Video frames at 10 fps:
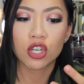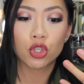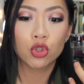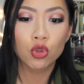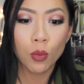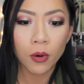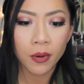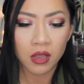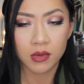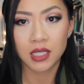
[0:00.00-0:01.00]
They're super
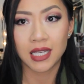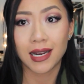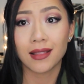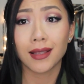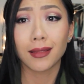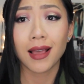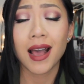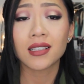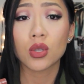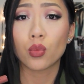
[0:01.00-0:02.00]
pigmented and they
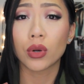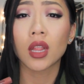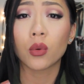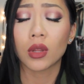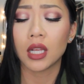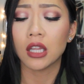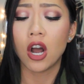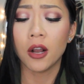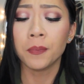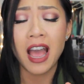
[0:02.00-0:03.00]
last really, really
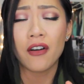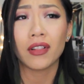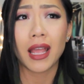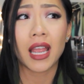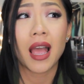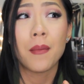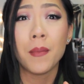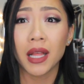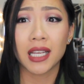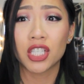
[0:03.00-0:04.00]
long. They have like a
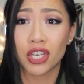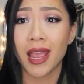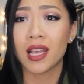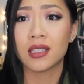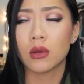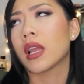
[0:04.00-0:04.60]
million shades.